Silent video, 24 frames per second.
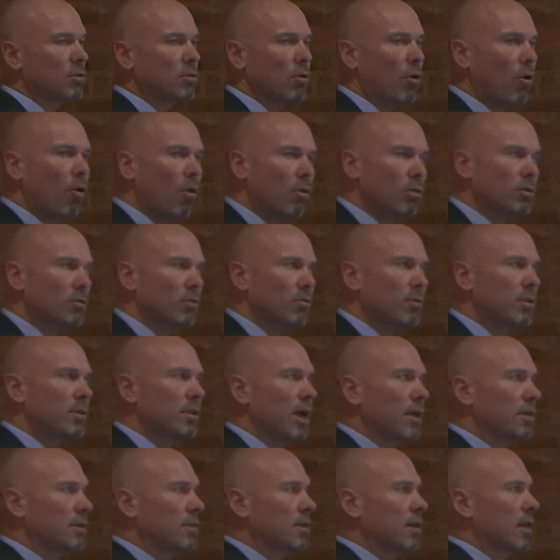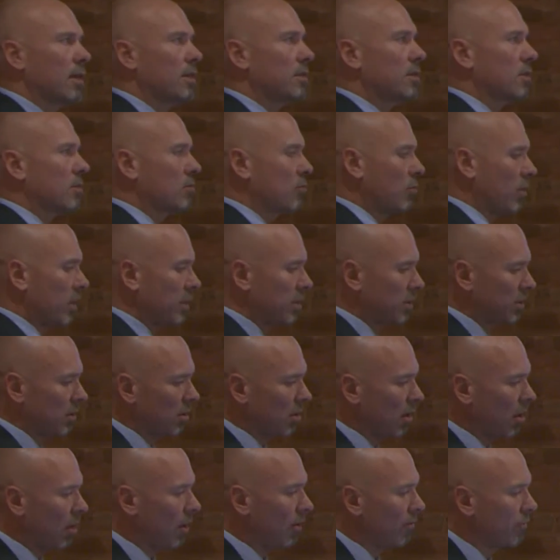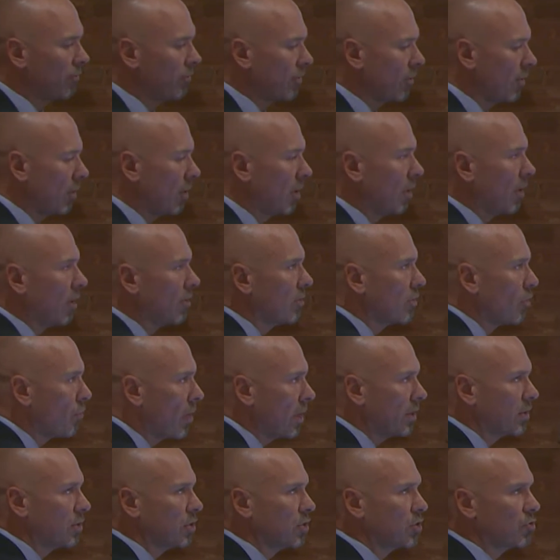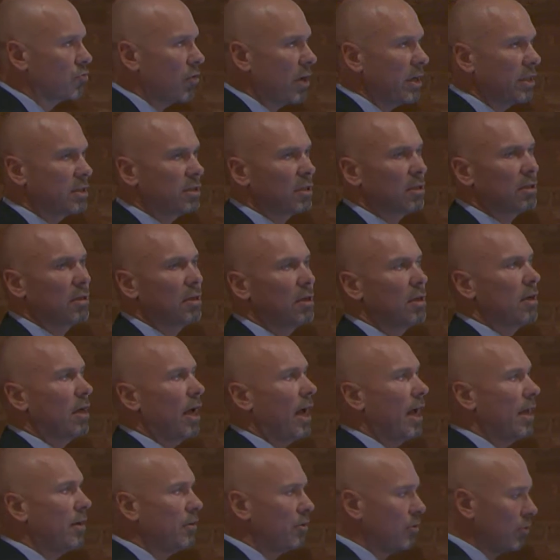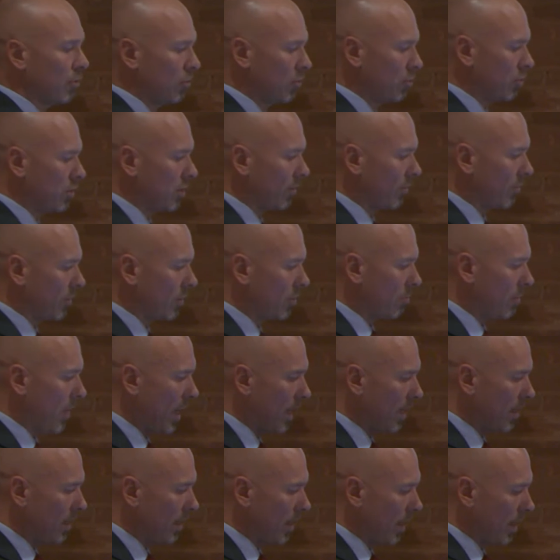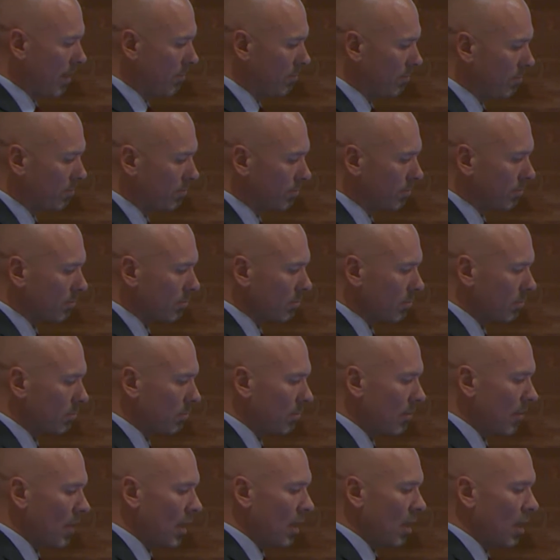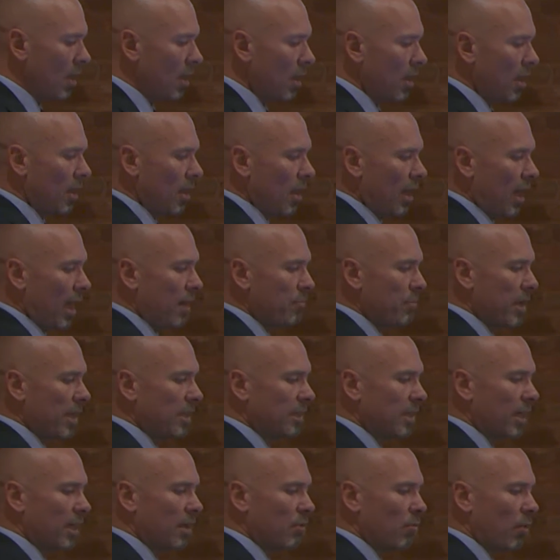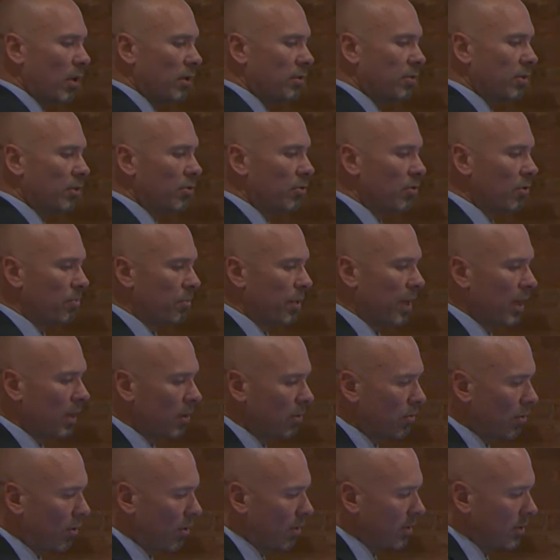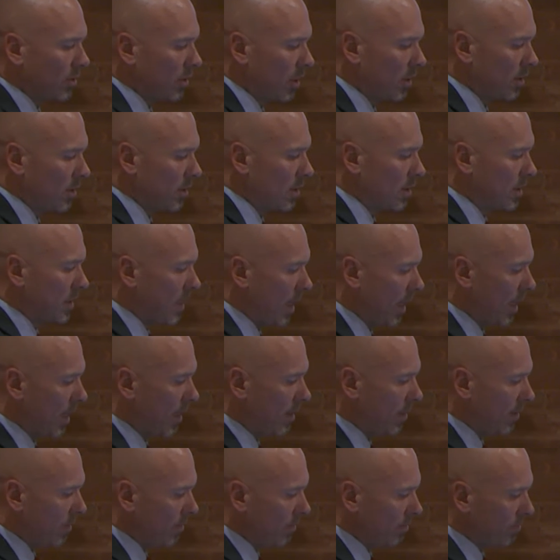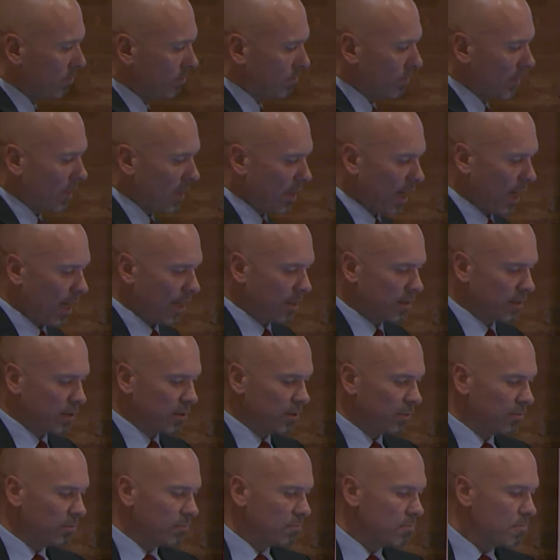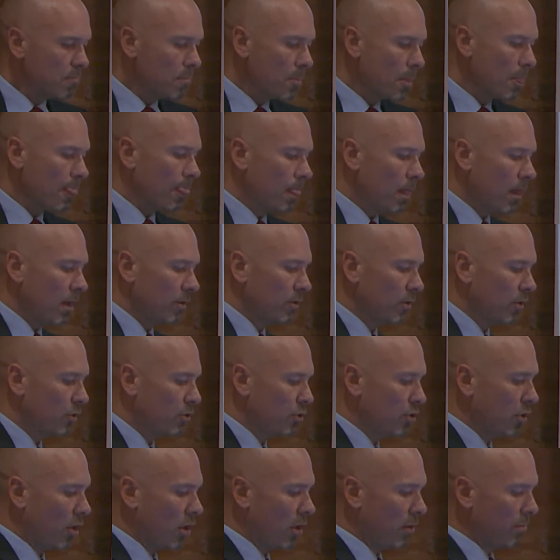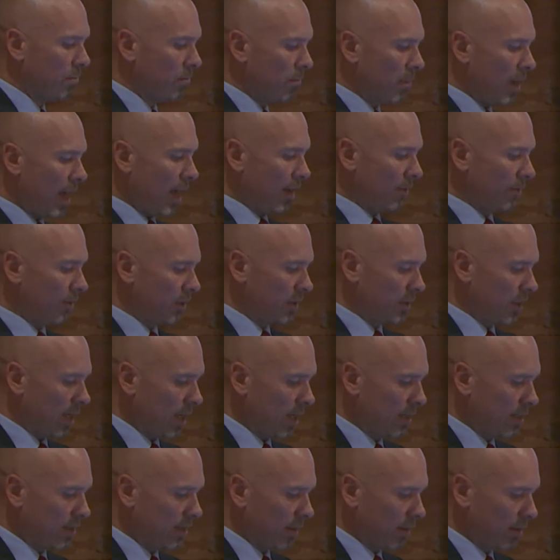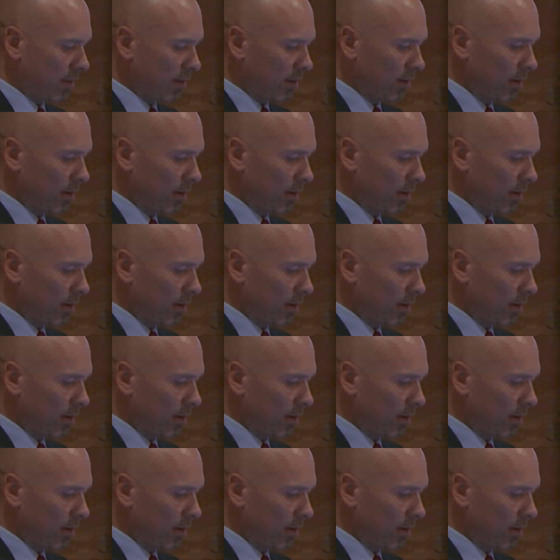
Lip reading: also in that case a question of the registration and use of a domain name. And basically what the European Court of Justice said, that the term advertising